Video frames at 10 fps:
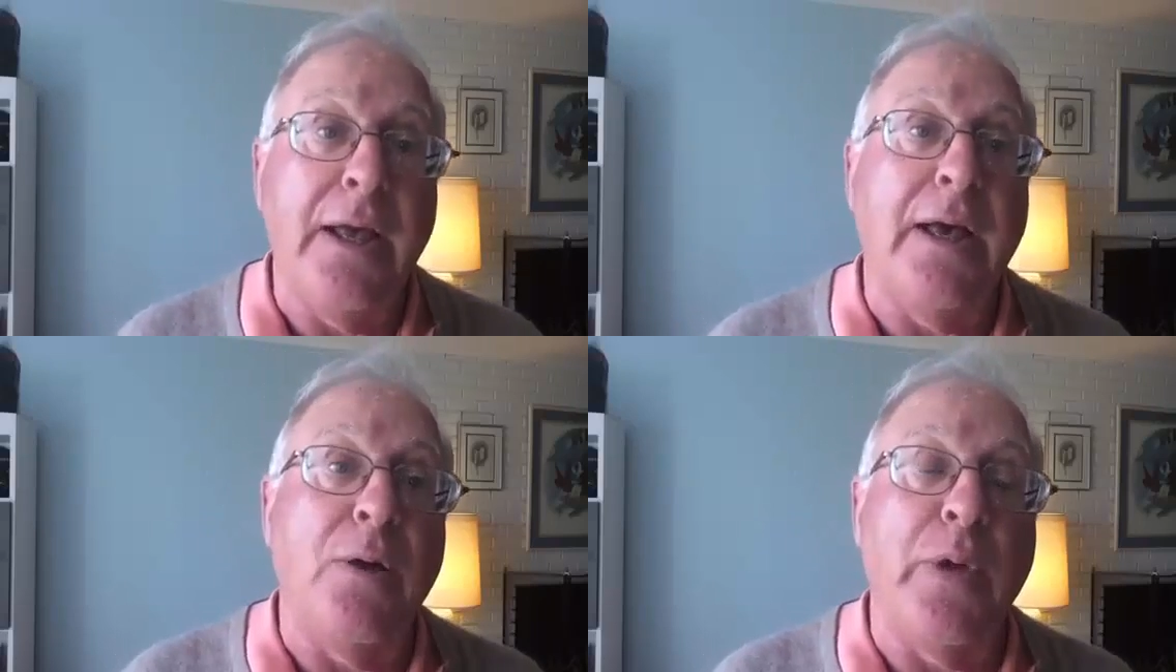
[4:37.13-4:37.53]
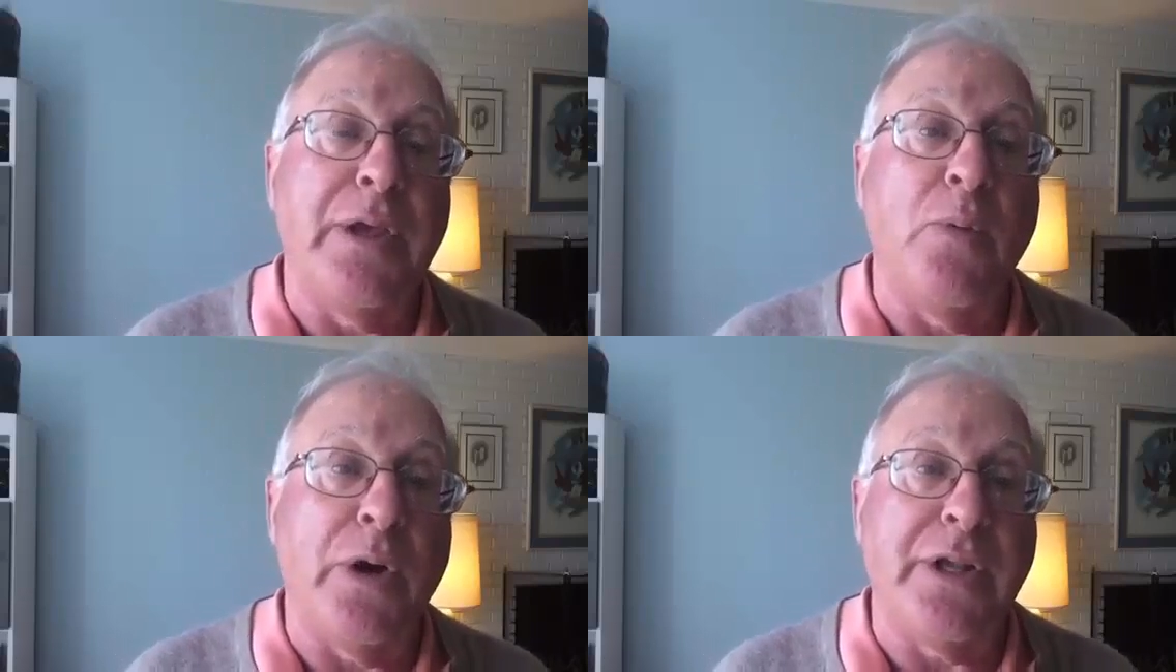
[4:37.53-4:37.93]
we
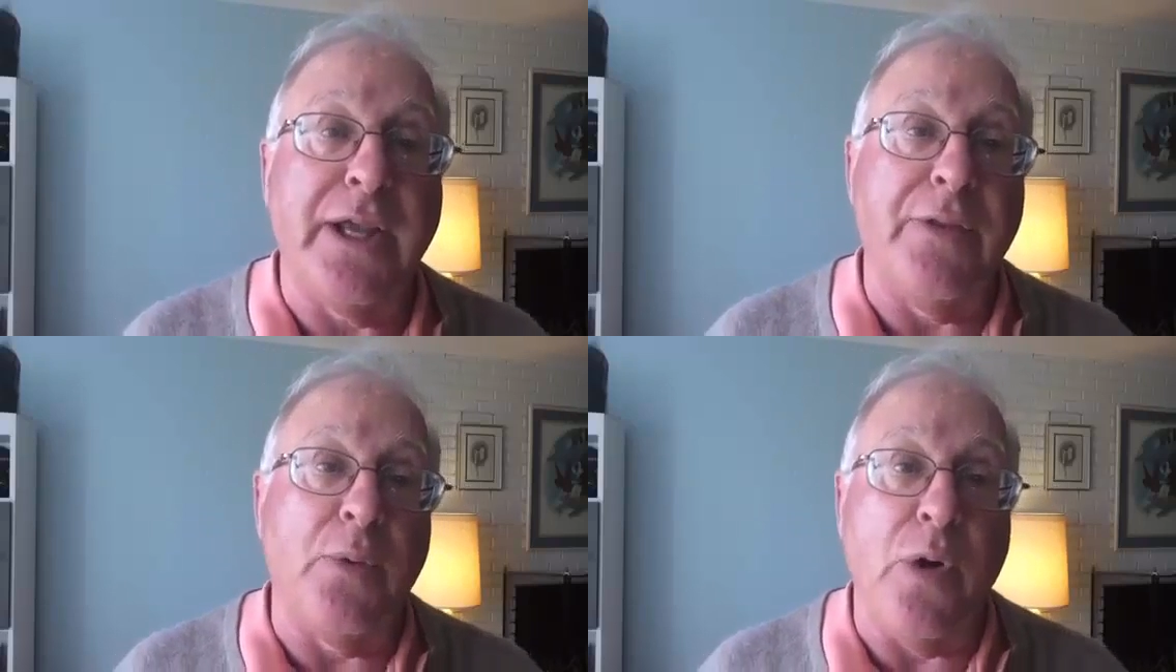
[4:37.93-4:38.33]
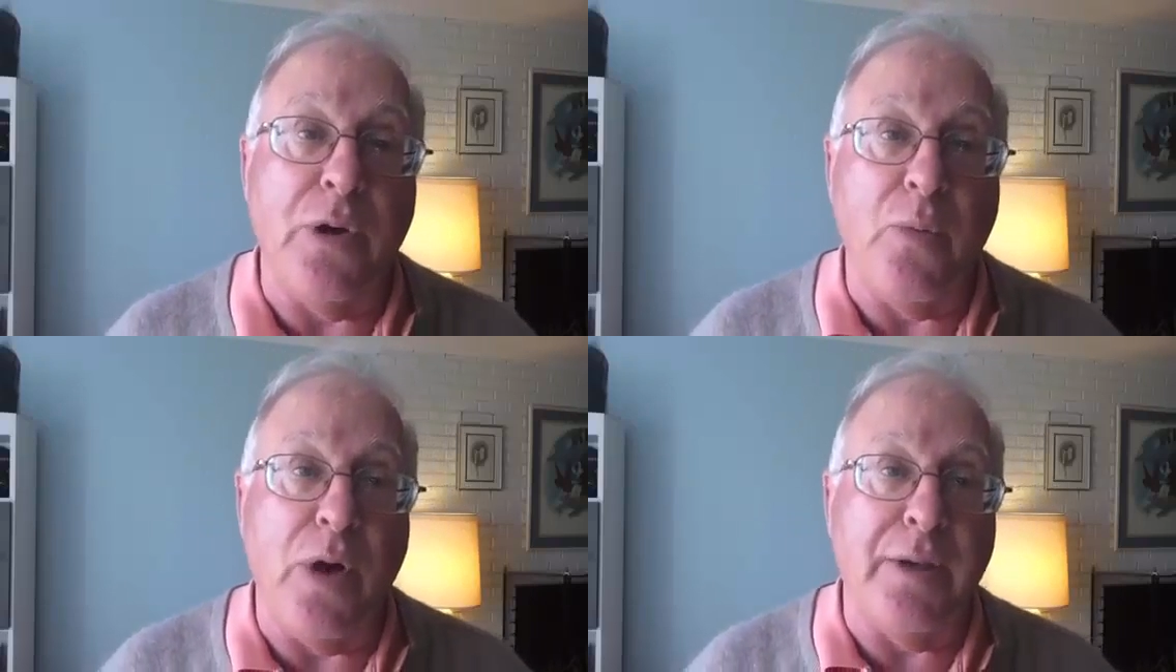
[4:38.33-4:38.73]
can work together
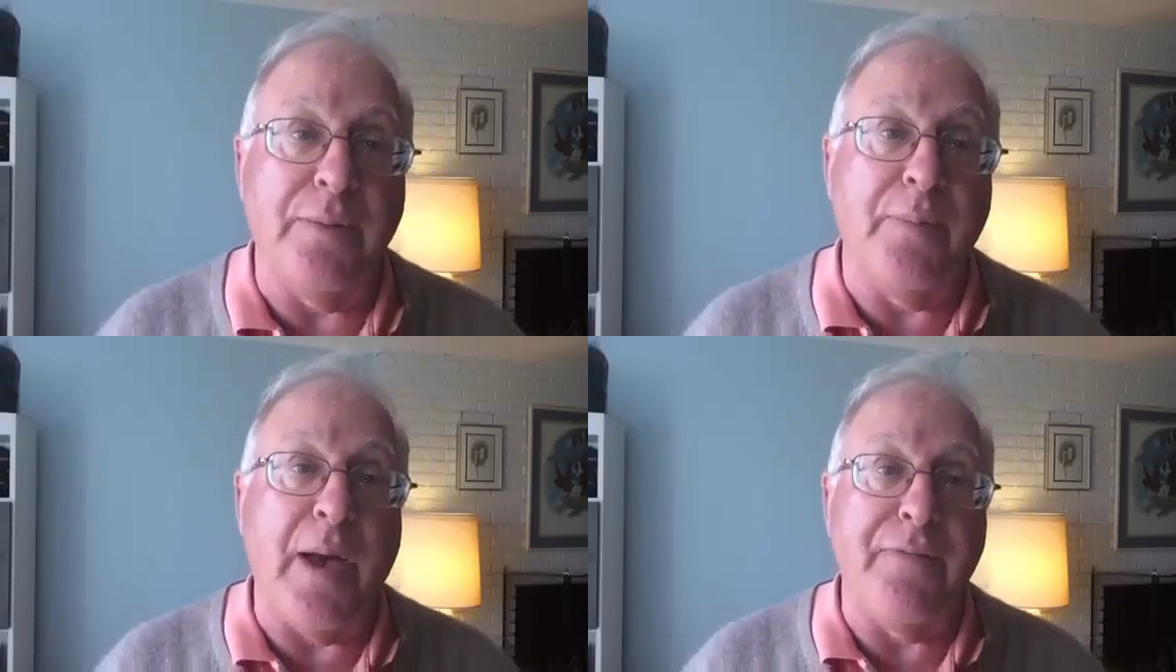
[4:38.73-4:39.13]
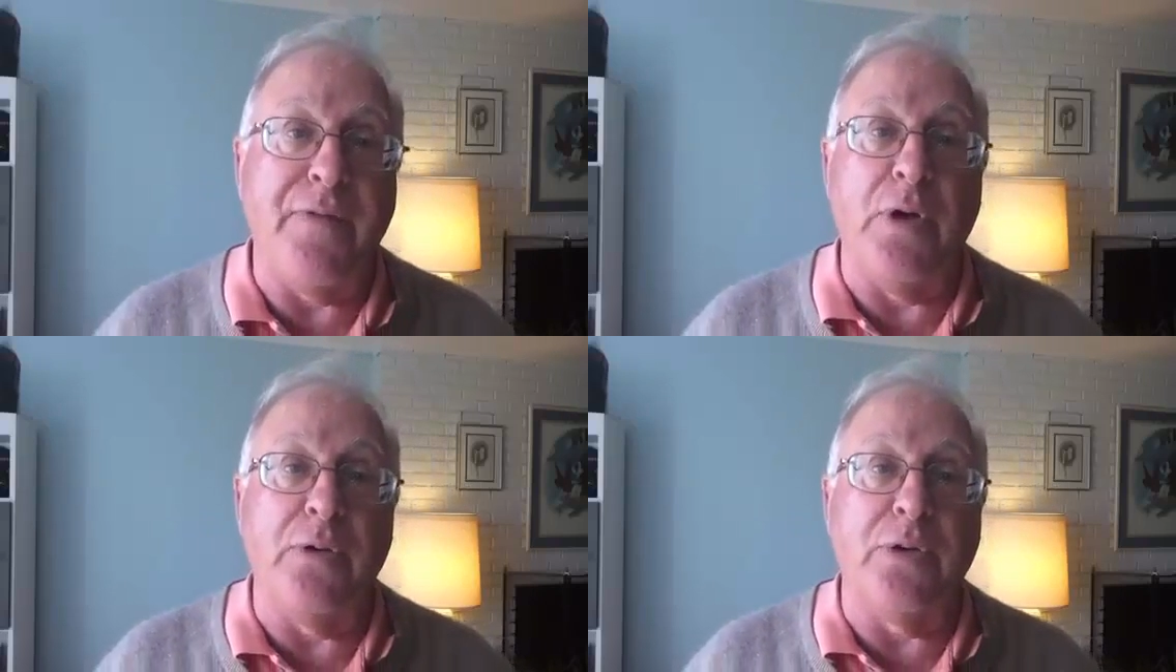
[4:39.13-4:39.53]
one-on-one by
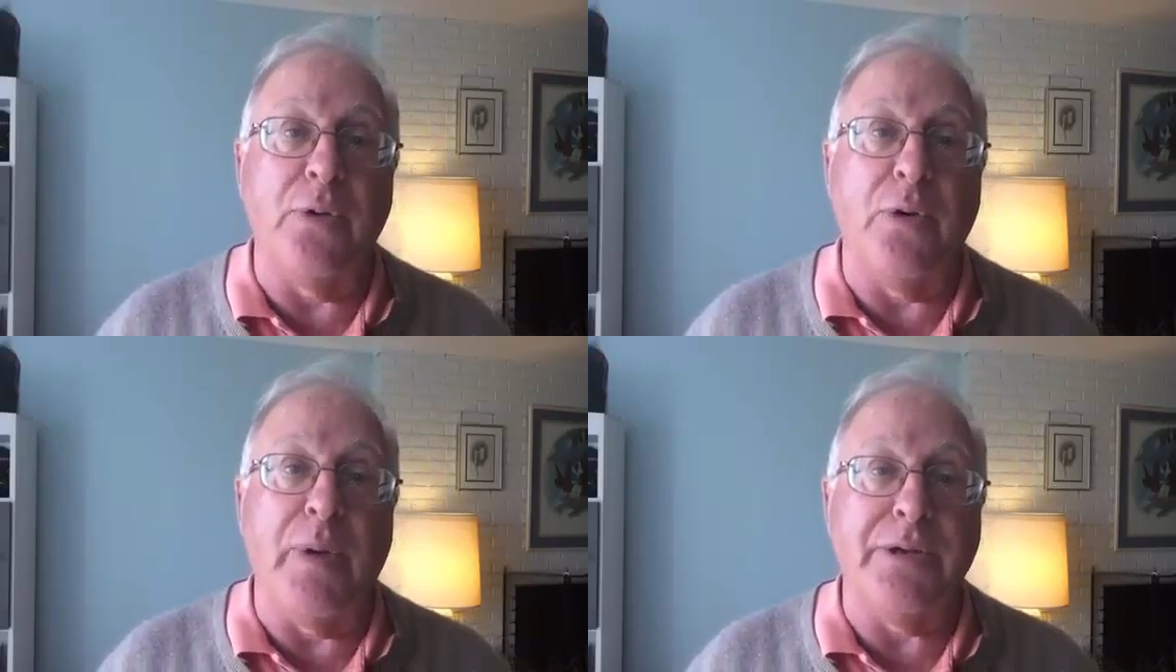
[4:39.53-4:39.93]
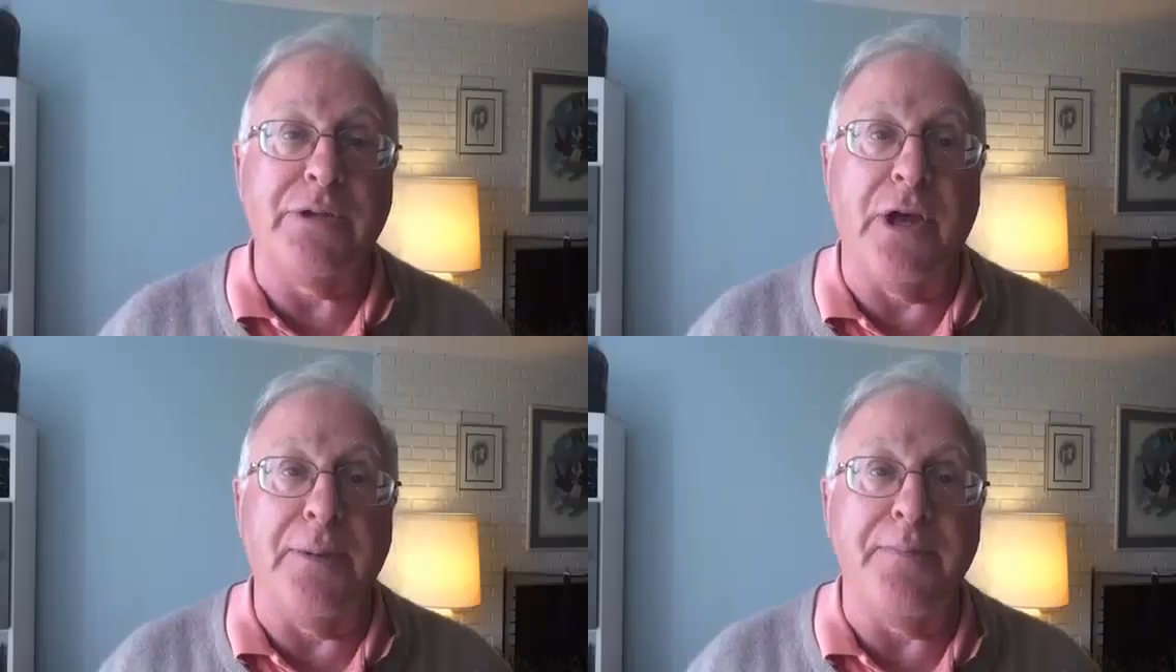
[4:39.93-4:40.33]
phone or by
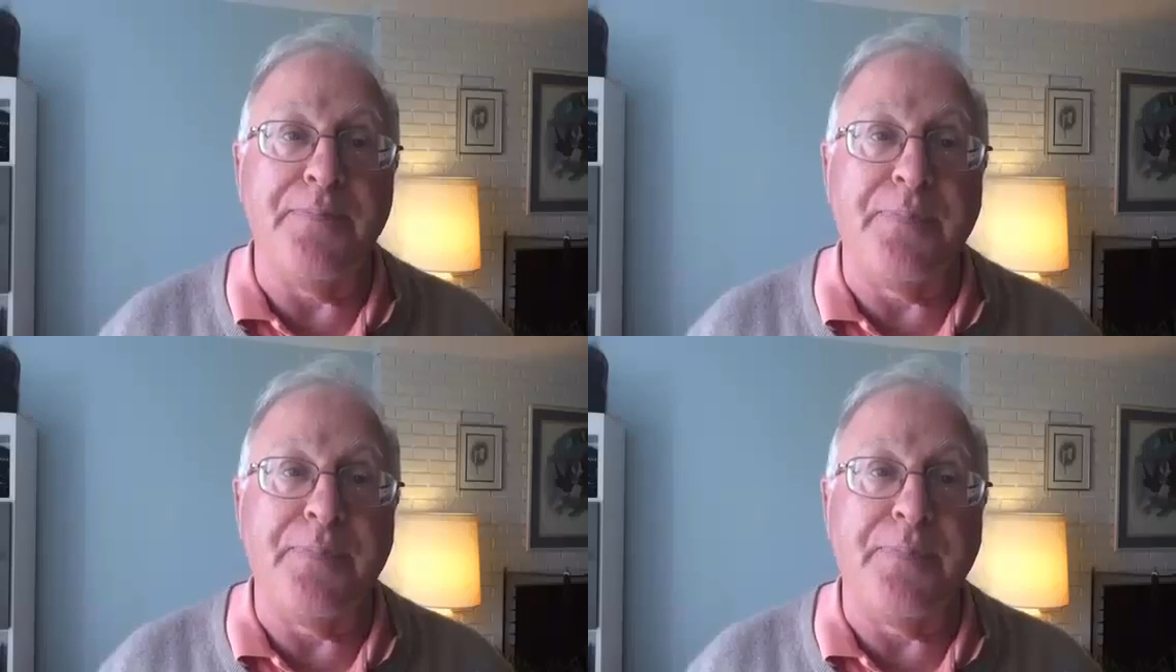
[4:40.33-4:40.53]
Skype.